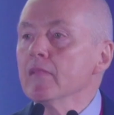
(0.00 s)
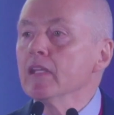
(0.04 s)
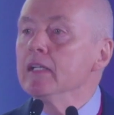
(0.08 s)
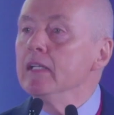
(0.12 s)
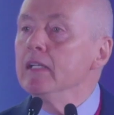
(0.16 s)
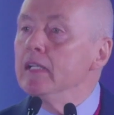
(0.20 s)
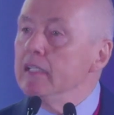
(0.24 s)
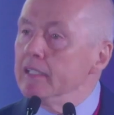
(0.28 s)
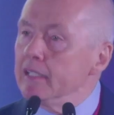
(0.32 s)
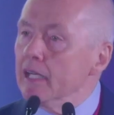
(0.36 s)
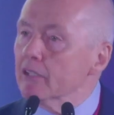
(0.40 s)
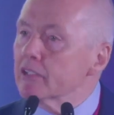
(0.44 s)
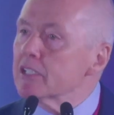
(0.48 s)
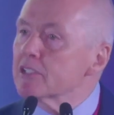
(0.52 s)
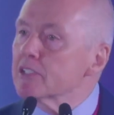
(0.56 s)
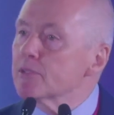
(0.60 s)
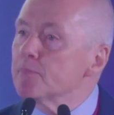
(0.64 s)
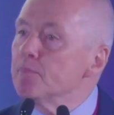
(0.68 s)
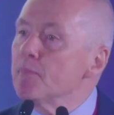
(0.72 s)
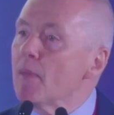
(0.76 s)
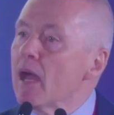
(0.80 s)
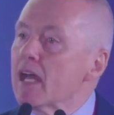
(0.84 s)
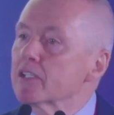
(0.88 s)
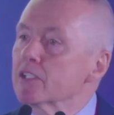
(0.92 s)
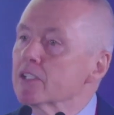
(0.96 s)
Now, this
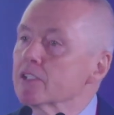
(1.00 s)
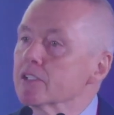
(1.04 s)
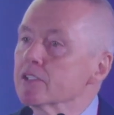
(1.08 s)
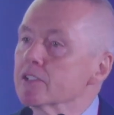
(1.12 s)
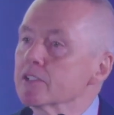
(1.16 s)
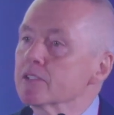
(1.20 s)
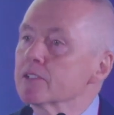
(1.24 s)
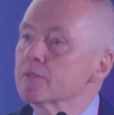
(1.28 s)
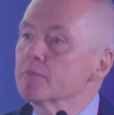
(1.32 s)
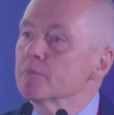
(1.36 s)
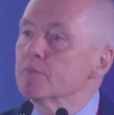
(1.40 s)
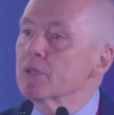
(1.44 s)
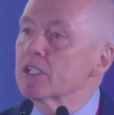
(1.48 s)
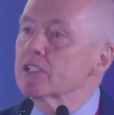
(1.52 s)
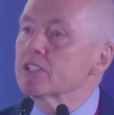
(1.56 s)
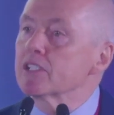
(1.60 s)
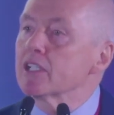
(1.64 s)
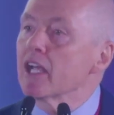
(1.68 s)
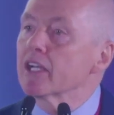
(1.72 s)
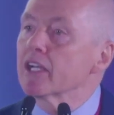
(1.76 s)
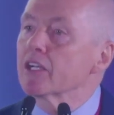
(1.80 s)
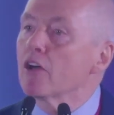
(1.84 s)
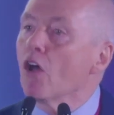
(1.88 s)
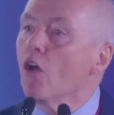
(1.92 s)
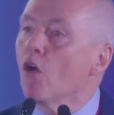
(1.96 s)
matters because,
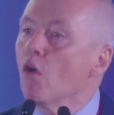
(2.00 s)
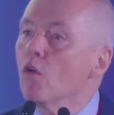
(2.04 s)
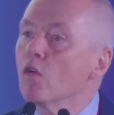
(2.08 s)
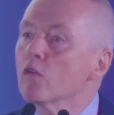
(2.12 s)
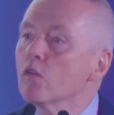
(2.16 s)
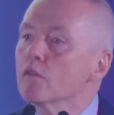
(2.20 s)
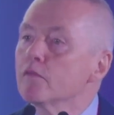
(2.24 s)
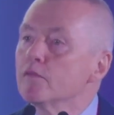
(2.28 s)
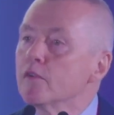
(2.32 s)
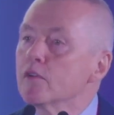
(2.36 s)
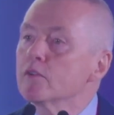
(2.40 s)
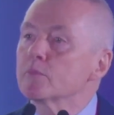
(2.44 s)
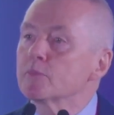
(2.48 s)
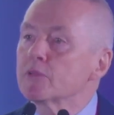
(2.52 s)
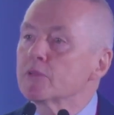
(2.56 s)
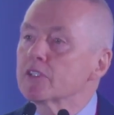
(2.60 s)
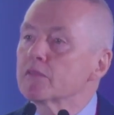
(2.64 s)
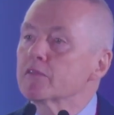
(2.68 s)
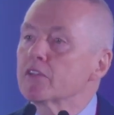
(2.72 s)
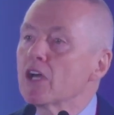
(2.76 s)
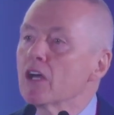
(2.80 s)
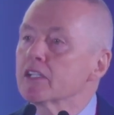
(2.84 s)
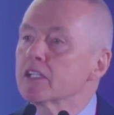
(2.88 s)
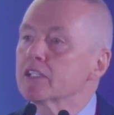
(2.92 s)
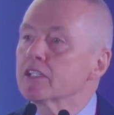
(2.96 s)
like all forms of
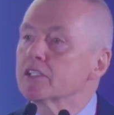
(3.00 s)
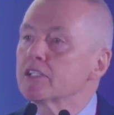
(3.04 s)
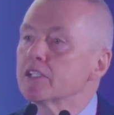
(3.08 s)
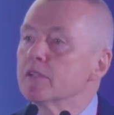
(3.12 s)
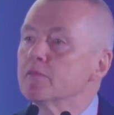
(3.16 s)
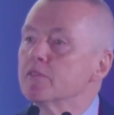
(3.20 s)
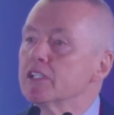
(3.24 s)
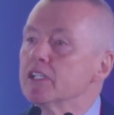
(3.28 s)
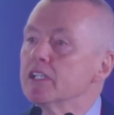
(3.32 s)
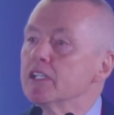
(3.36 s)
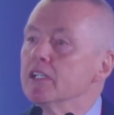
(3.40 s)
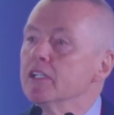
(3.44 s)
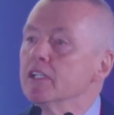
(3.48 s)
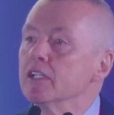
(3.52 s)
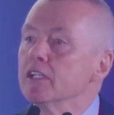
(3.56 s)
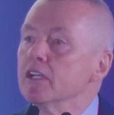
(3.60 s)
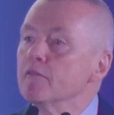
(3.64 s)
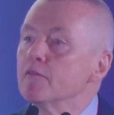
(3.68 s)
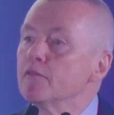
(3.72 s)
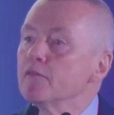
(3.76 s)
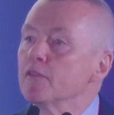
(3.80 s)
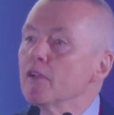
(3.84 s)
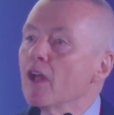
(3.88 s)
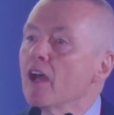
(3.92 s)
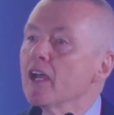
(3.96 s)
connectivity,
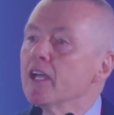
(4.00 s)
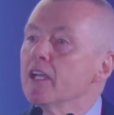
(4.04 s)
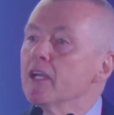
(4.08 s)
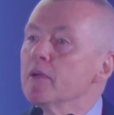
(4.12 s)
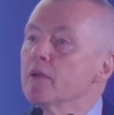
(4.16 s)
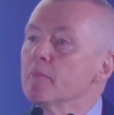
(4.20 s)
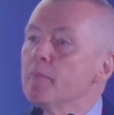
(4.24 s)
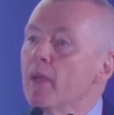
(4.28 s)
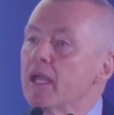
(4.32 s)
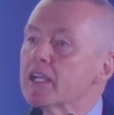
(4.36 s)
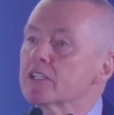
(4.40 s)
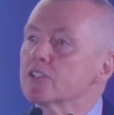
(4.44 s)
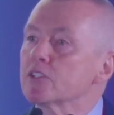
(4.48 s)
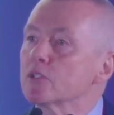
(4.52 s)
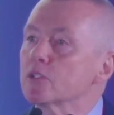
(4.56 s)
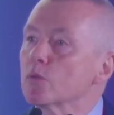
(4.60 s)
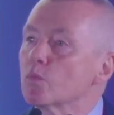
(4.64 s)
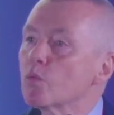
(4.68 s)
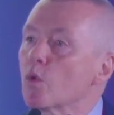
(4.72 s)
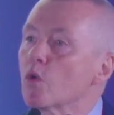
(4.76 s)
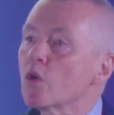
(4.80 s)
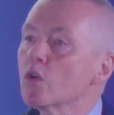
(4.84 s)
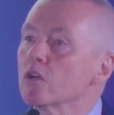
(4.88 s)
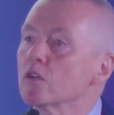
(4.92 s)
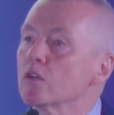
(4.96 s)
flying makes the
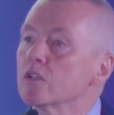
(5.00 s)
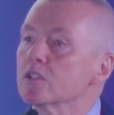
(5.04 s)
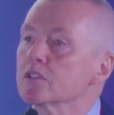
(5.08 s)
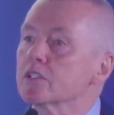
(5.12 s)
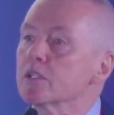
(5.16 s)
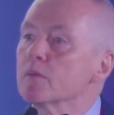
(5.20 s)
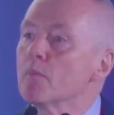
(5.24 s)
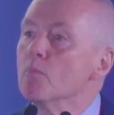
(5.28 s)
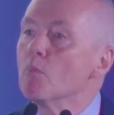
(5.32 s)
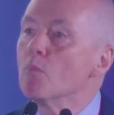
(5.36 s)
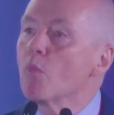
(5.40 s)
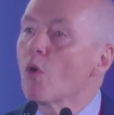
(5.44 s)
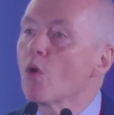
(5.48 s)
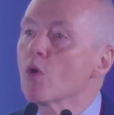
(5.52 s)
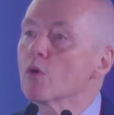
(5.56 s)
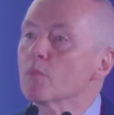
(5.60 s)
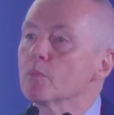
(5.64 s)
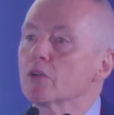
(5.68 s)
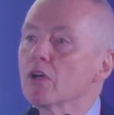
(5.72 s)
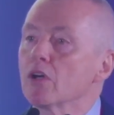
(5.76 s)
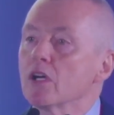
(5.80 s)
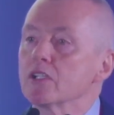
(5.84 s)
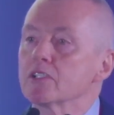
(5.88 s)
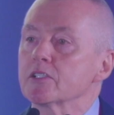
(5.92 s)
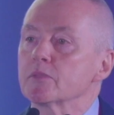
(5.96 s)
world more
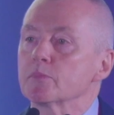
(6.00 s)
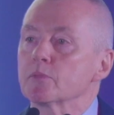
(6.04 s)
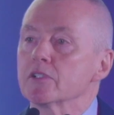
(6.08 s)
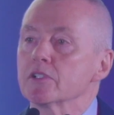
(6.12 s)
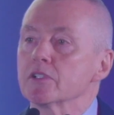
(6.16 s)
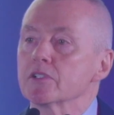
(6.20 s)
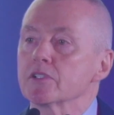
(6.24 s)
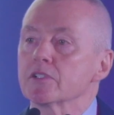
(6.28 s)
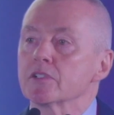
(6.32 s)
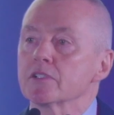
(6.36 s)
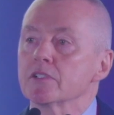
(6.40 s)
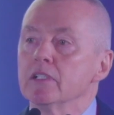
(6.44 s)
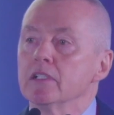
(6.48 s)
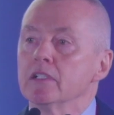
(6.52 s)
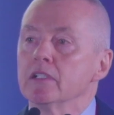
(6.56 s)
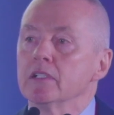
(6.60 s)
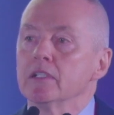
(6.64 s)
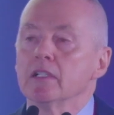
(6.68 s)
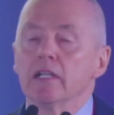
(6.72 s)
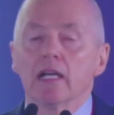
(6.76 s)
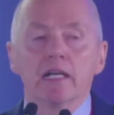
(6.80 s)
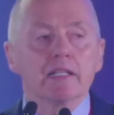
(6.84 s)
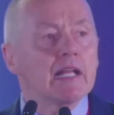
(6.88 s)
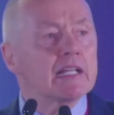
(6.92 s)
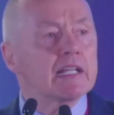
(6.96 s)
prosperous,
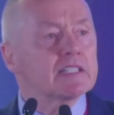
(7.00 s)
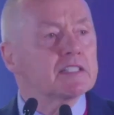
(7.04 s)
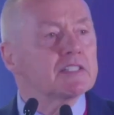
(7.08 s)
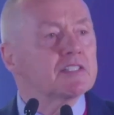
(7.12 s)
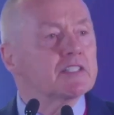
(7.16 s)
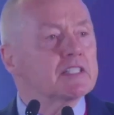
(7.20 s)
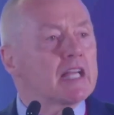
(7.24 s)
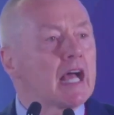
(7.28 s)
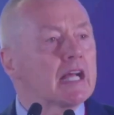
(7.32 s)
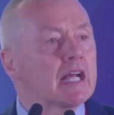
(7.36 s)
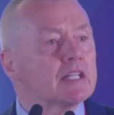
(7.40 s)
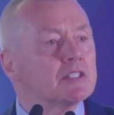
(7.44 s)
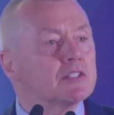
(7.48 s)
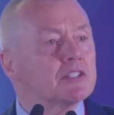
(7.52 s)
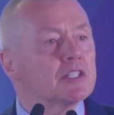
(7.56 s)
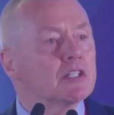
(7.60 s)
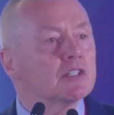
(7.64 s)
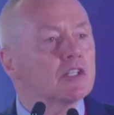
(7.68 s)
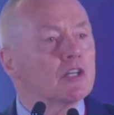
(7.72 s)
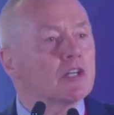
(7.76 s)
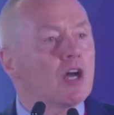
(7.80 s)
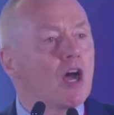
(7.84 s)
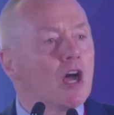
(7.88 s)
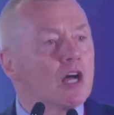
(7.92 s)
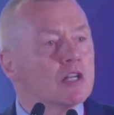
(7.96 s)
and that stands in
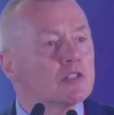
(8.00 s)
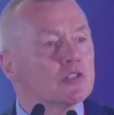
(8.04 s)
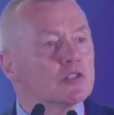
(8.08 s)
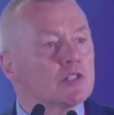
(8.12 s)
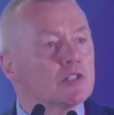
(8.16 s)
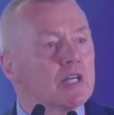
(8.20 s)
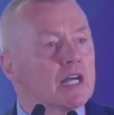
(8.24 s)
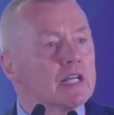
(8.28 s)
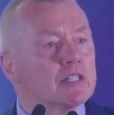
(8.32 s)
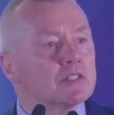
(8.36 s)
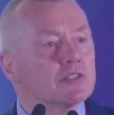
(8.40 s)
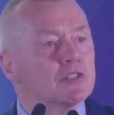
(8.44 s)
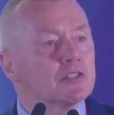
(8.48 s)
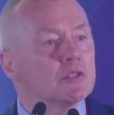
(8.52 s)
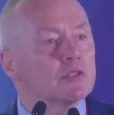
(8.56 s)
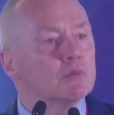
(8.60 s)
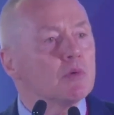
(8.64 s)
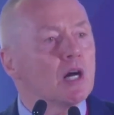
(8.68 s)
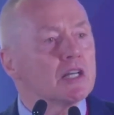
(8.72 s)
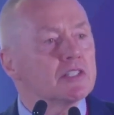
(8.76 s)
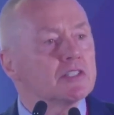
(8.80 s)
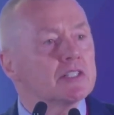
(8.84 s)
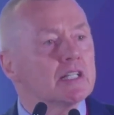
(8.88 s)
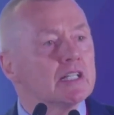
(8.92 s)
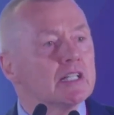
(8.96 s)
contrast to
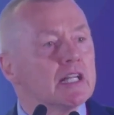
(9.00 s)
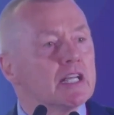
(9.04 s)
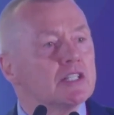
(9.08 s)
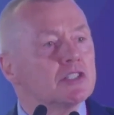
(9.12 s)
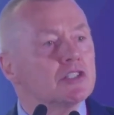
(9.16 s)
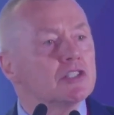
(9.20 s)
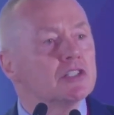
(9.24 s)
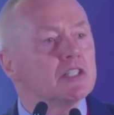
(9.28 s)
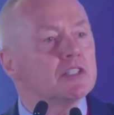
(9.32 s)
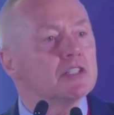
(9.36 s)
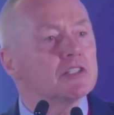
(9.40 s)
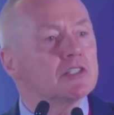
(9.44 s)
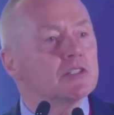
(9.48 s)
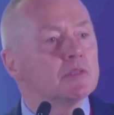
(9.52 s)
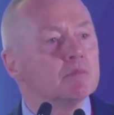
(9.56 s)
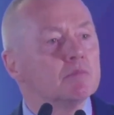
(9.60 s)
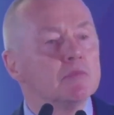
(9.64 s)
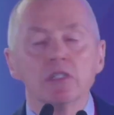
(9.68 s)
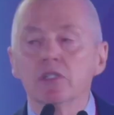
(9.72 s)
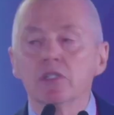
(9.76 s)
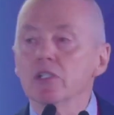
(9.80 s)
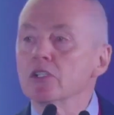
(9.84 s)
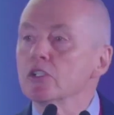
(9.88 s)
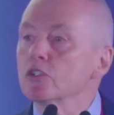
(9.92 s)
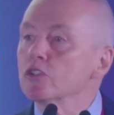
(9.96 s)
isolationism,
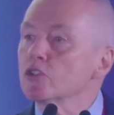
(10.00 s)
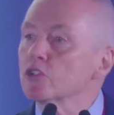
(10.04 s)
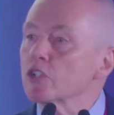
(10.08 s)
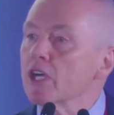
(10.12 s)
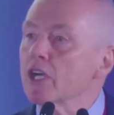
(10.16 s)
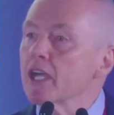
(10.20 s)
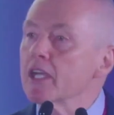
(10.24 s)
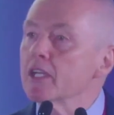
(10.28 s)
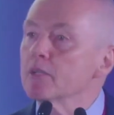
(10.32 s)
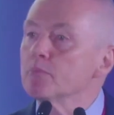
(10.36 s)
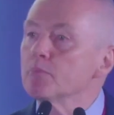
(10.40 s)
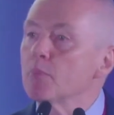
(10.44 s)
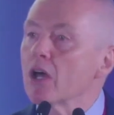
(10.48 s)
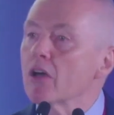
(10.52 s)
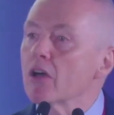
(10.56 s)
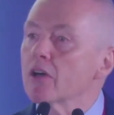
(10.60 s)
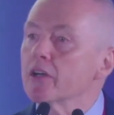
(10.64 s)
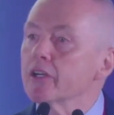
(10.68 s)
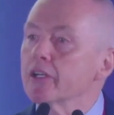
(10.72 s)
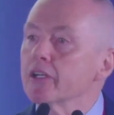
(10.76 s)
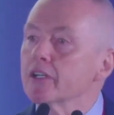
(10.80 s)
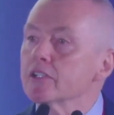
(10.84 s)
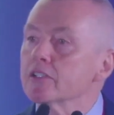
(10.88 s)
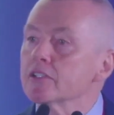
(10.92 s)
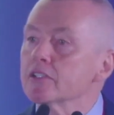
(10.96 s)
trade
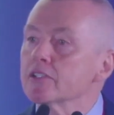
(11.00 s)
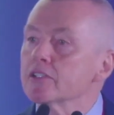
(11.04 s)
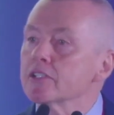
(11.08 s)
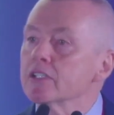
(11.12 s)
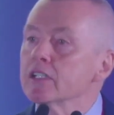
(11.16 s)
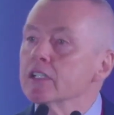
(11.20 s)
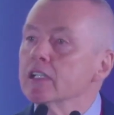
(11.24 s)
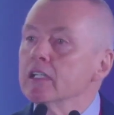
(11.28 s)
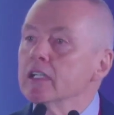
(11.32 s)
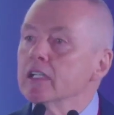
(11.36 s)
barriers,